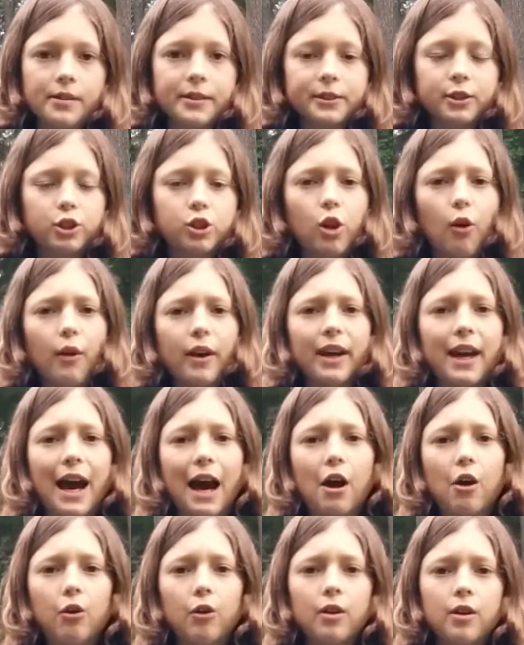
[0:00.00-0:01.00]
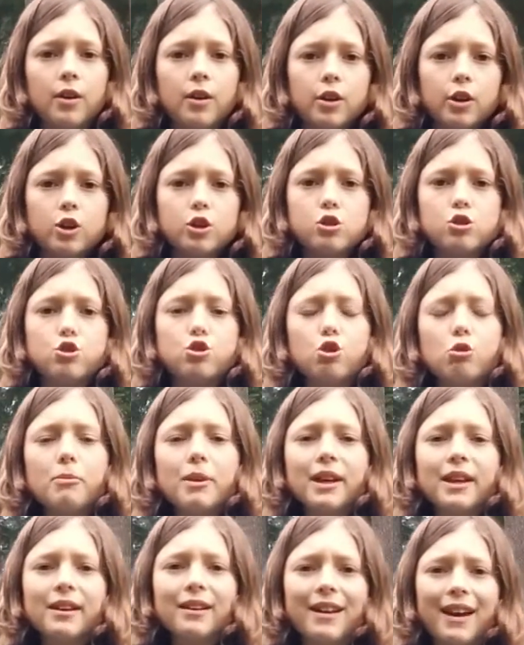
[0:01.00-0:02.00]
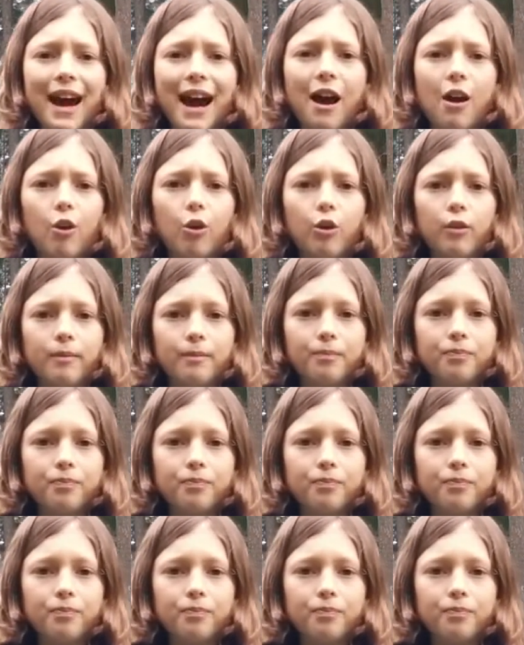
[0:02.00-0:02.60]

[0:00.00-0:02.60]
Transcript: showing how consuming cacao